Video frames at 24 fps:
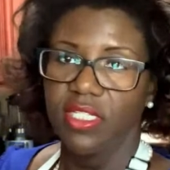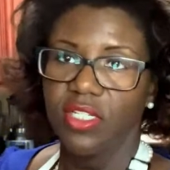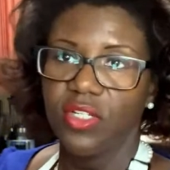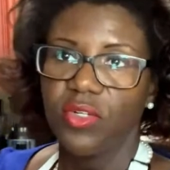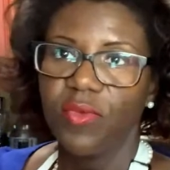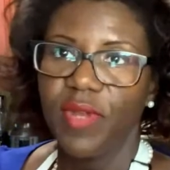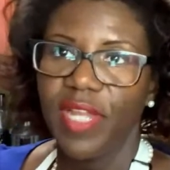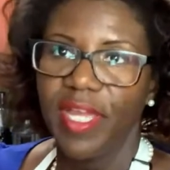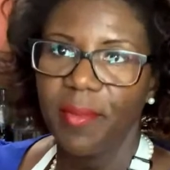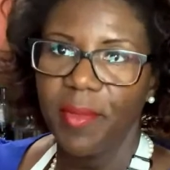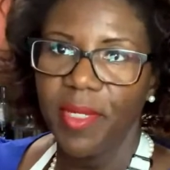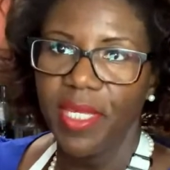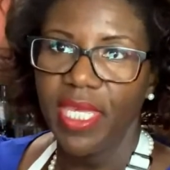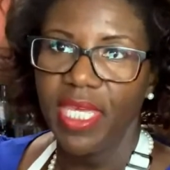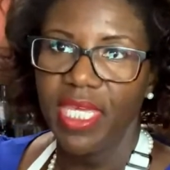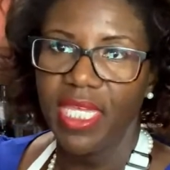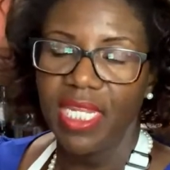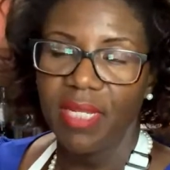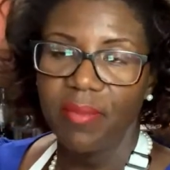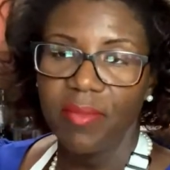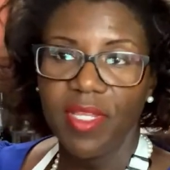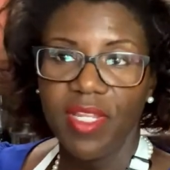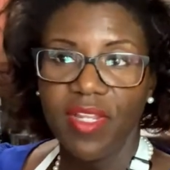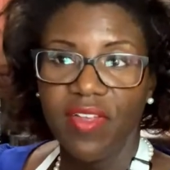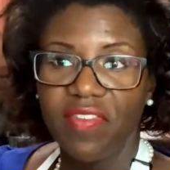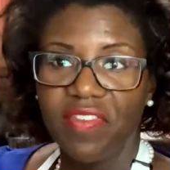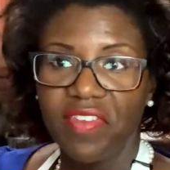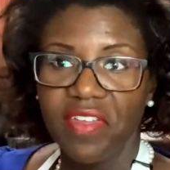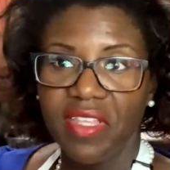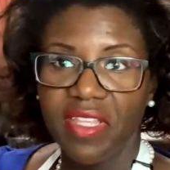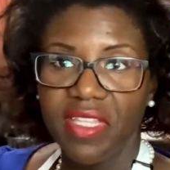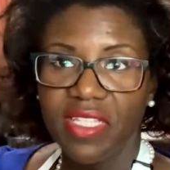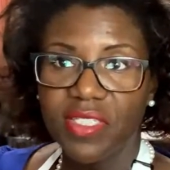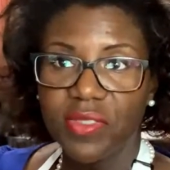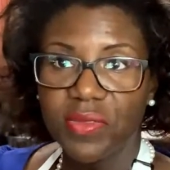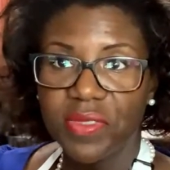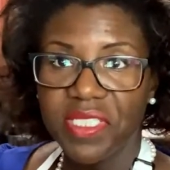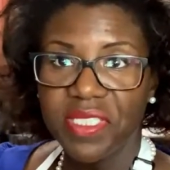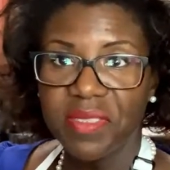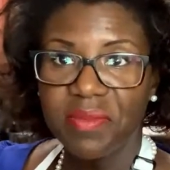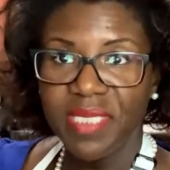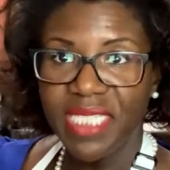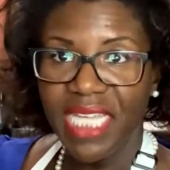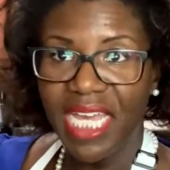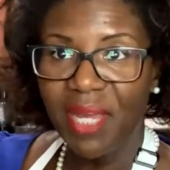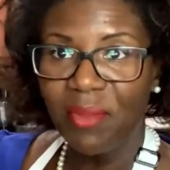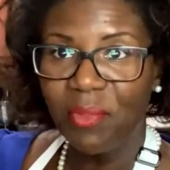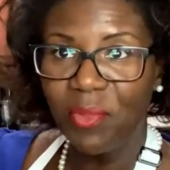little ramekin. I'm going to fill this with
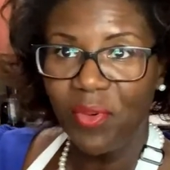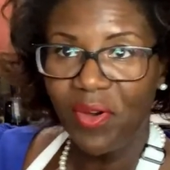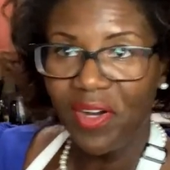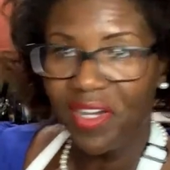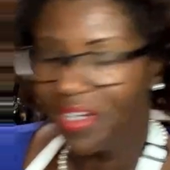some tap